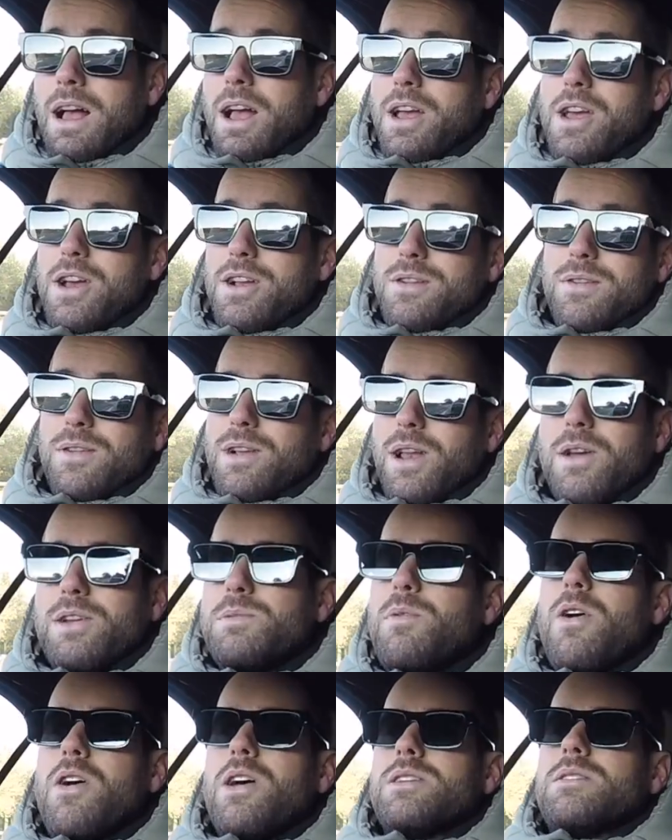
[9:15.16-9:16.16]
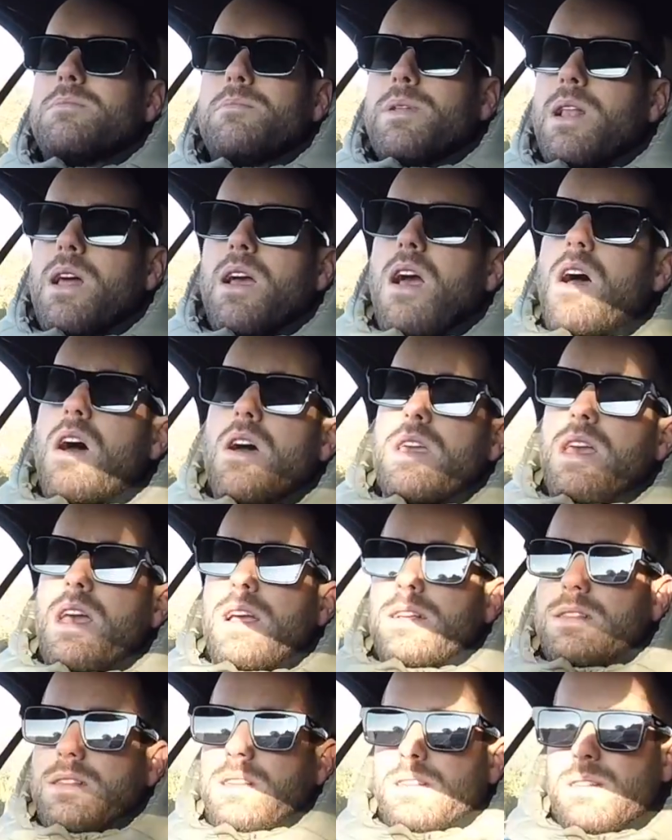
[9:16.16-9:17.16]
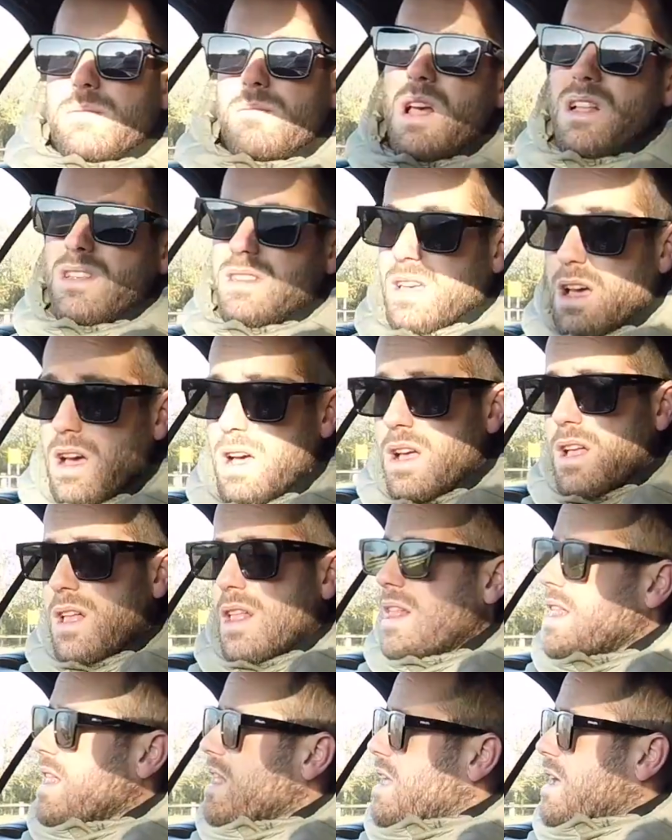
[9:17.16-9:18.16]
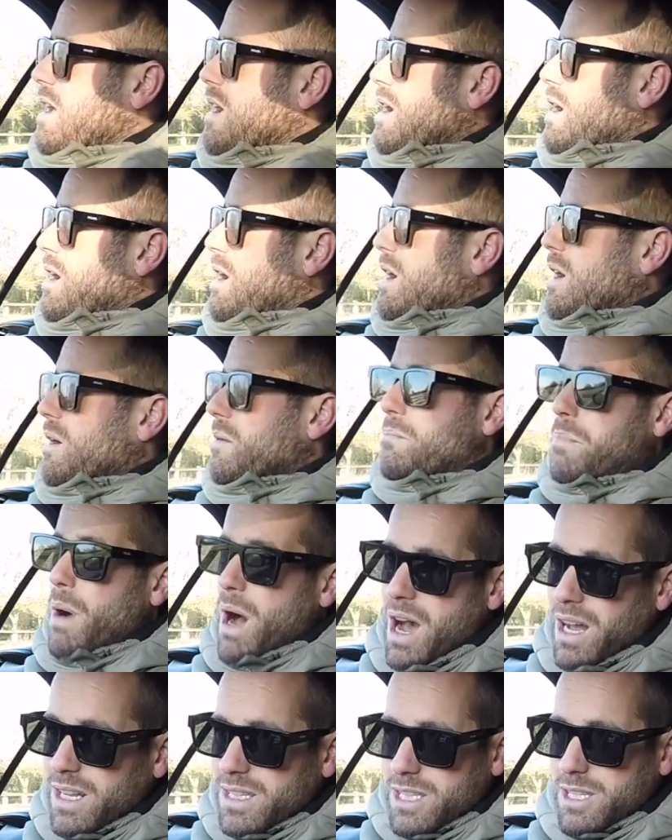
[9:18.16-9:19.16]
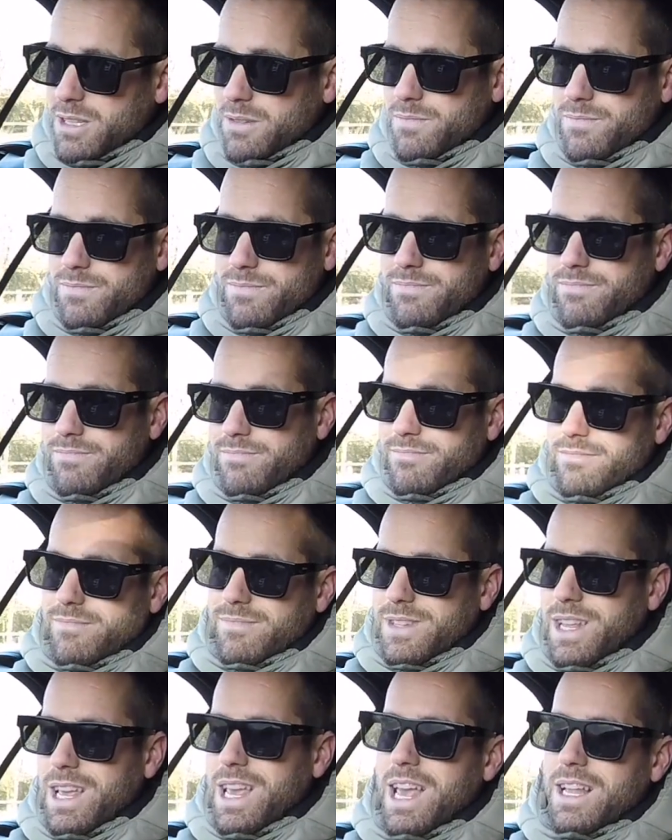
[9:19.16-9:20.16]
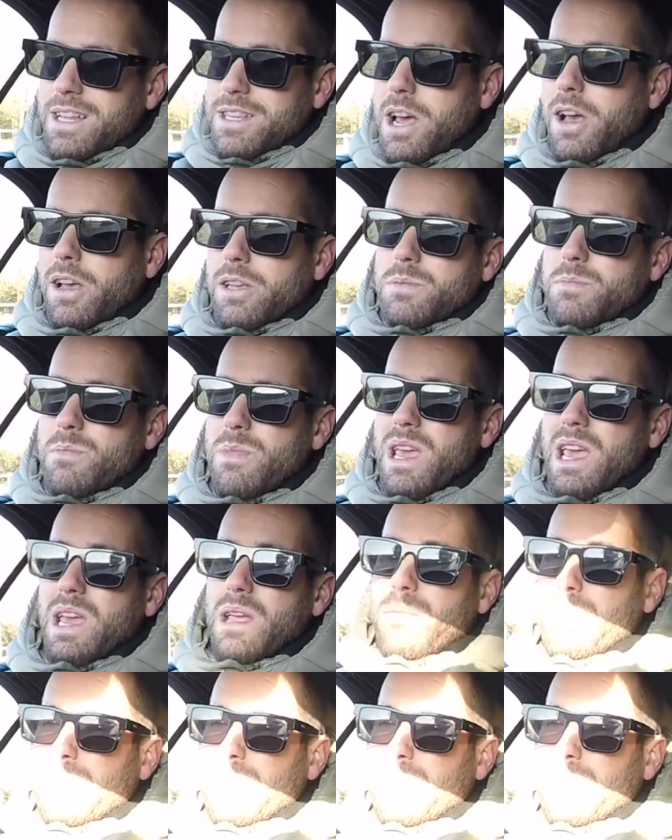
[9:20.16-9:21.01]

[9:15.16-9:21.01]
couldn't close my eyes and be like, ah, yes, that's a Metzger. But it does mean,